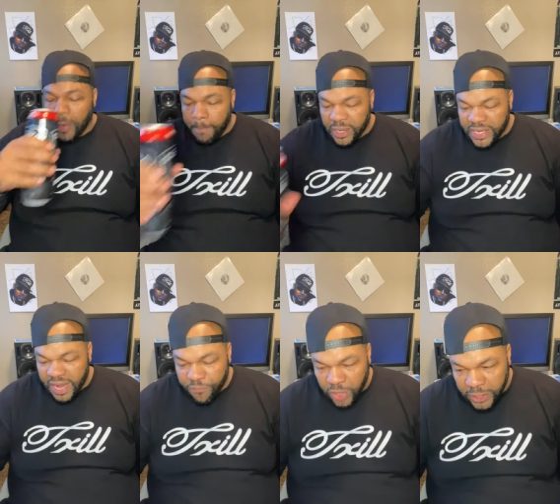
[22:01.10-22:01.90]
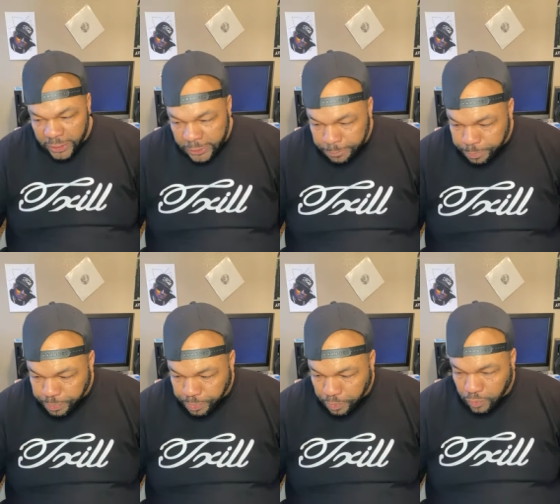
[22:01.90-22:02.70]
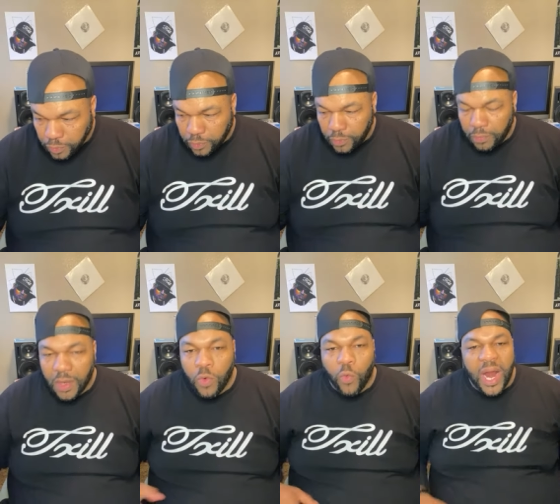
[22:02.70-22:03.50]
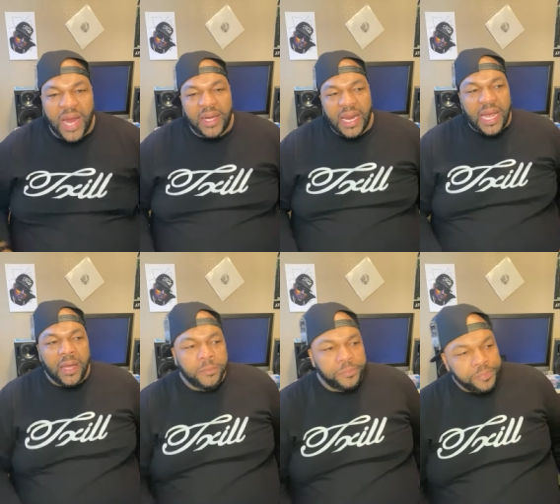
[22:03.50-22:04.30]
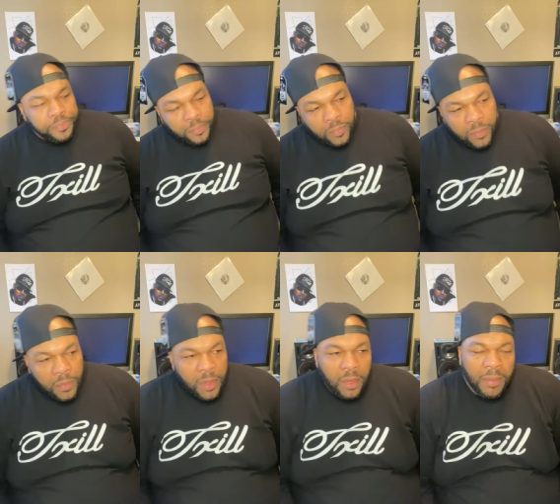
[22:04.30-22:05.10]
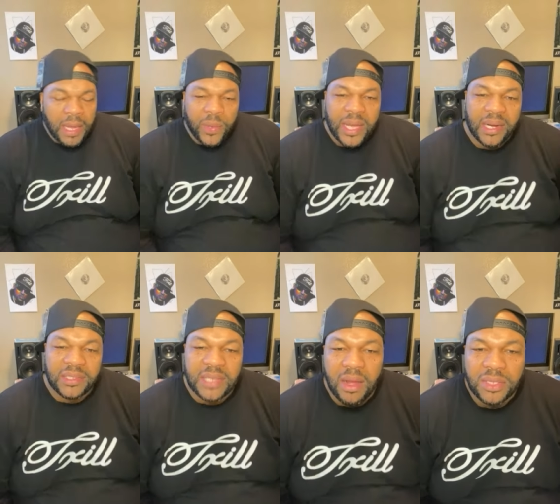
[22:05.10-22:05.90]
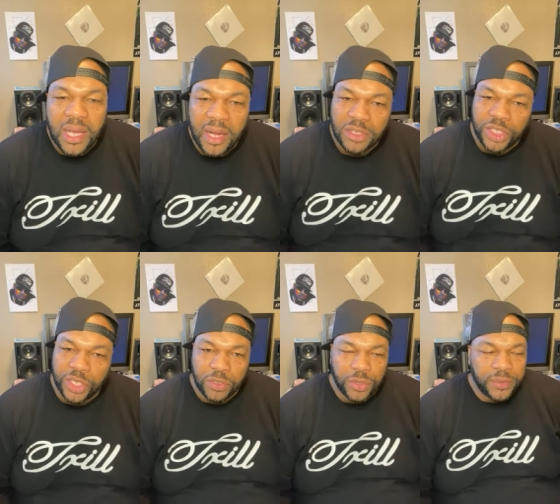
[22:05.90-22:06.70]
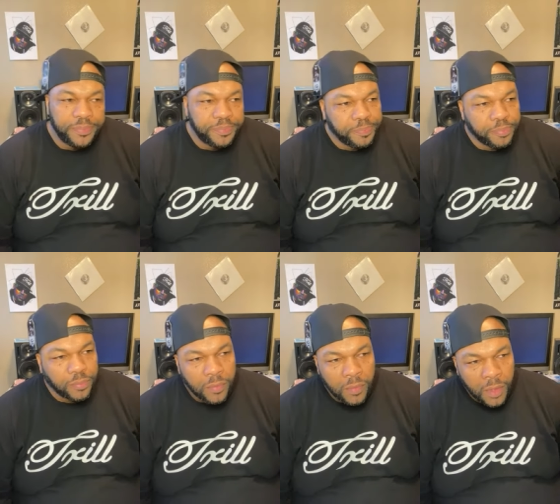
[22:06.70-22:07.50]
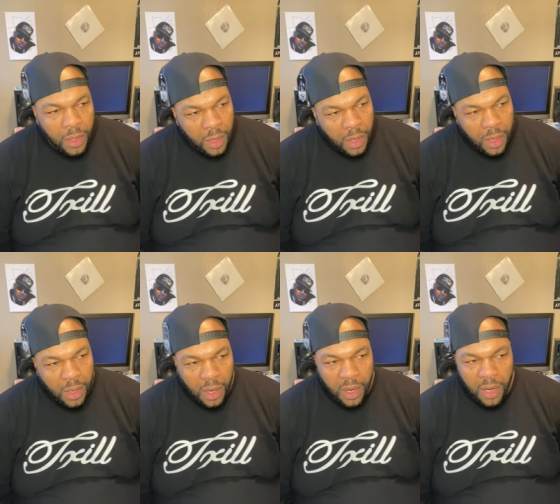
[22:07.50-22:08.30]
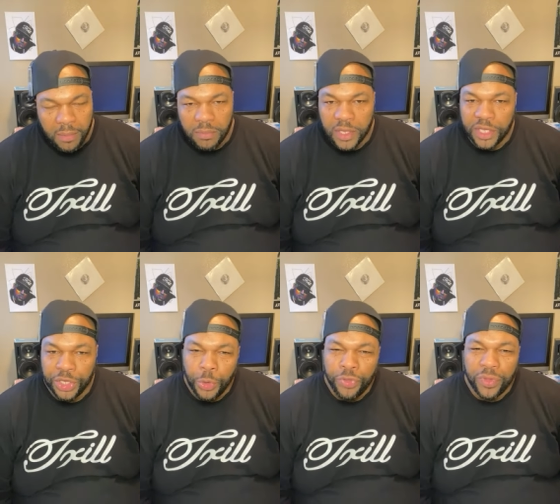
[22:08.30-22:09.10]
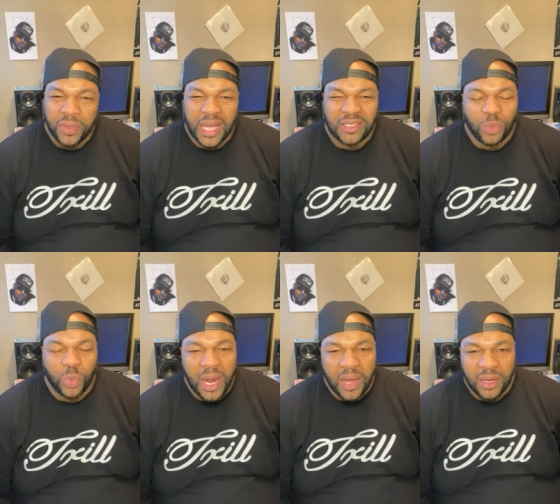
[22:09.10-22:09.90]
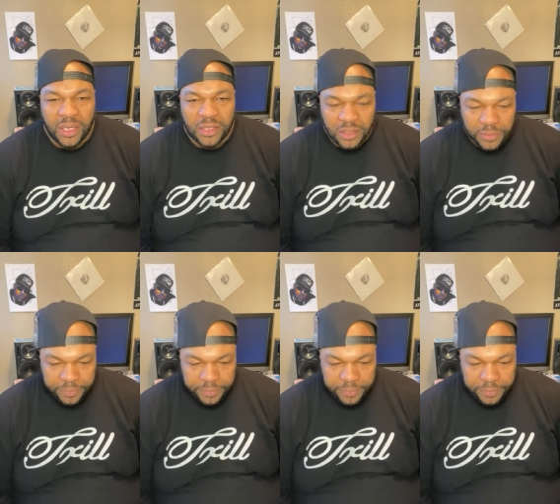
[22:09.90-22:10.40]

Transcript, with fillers: But definitely right now, man, we gotta talk to our children, um, the youth that's around us.